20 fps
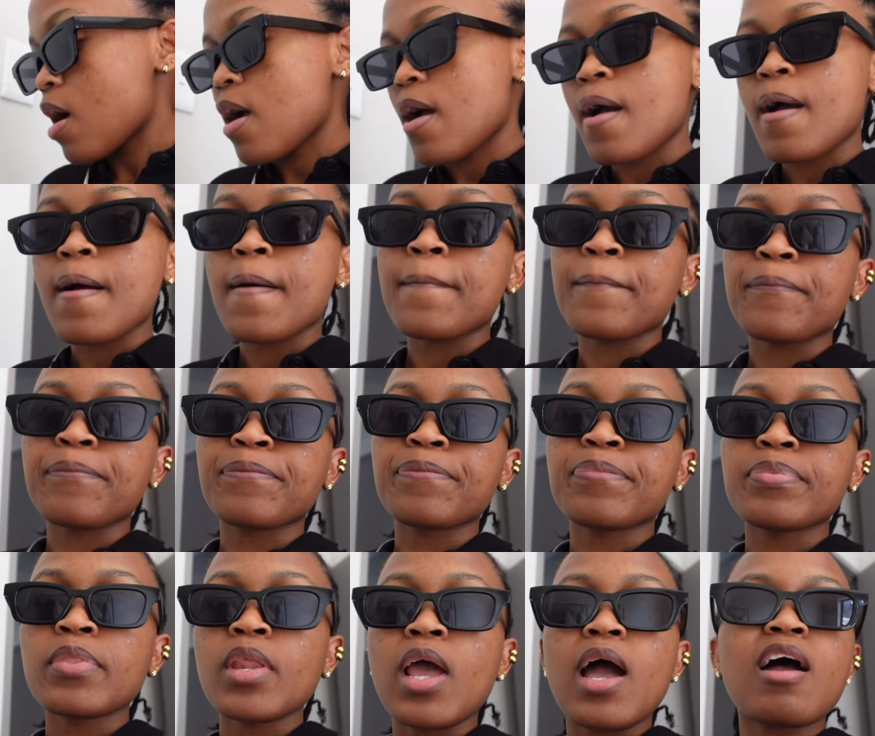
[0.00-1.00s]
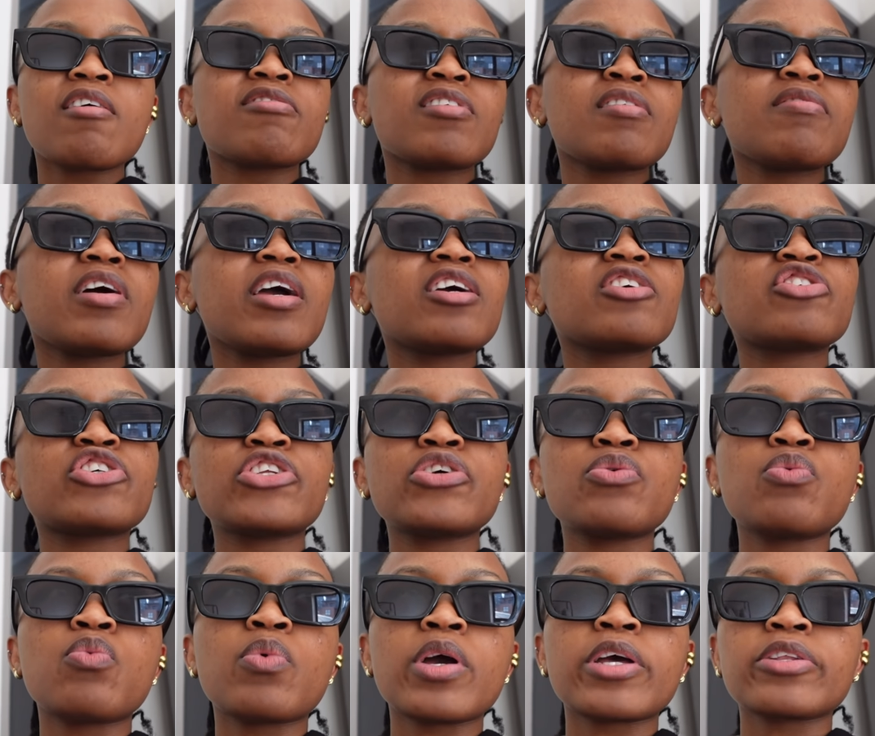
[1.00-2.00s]
um, i've never
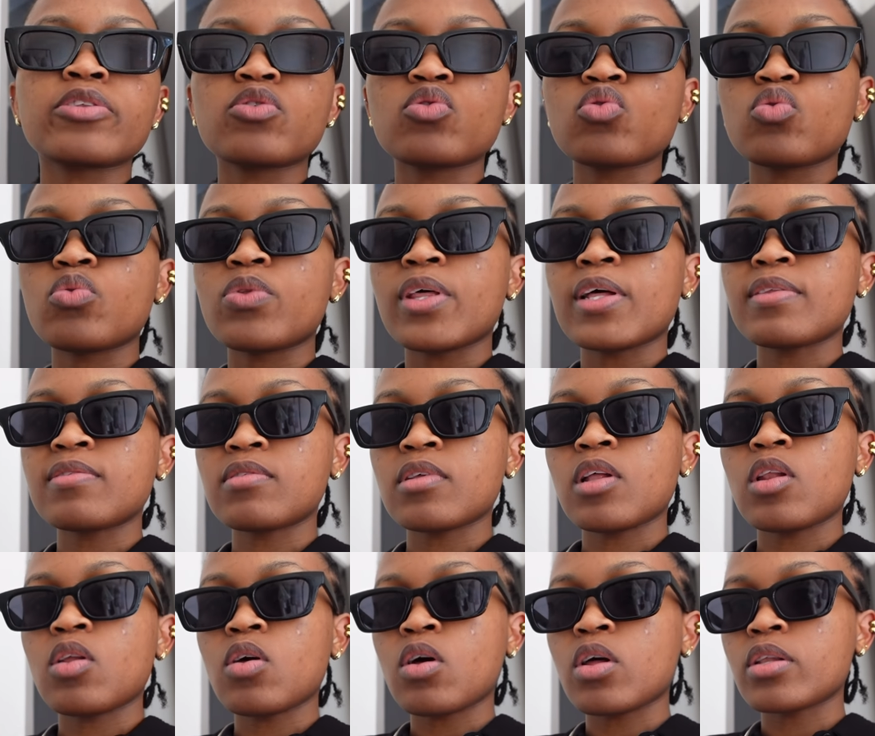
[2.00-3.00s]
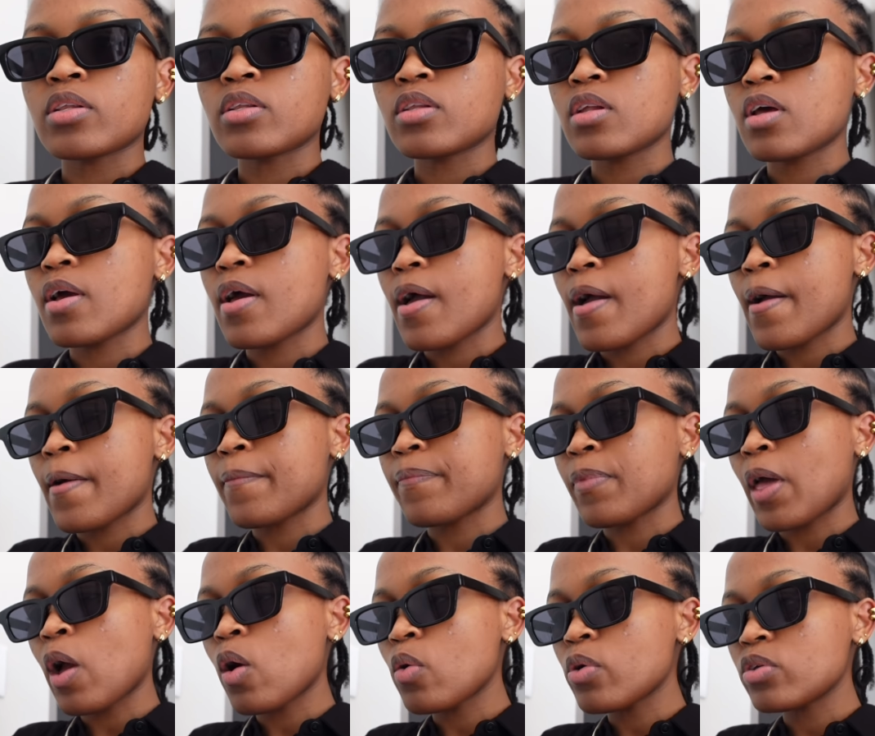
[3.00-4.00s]
actually went to that salon um,
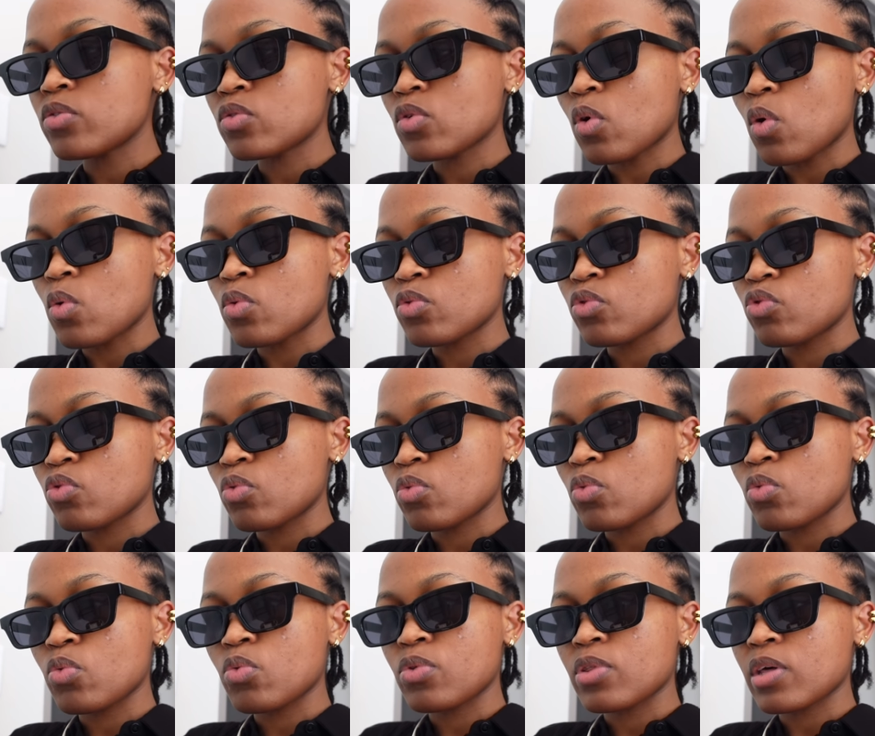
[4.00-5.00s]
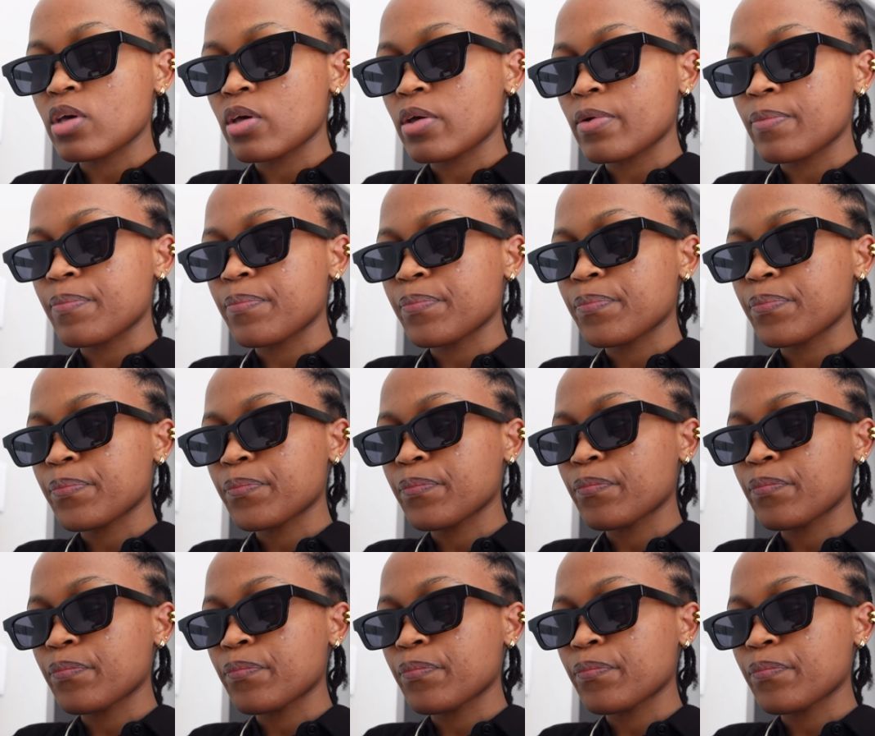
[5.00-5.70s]
i always go to the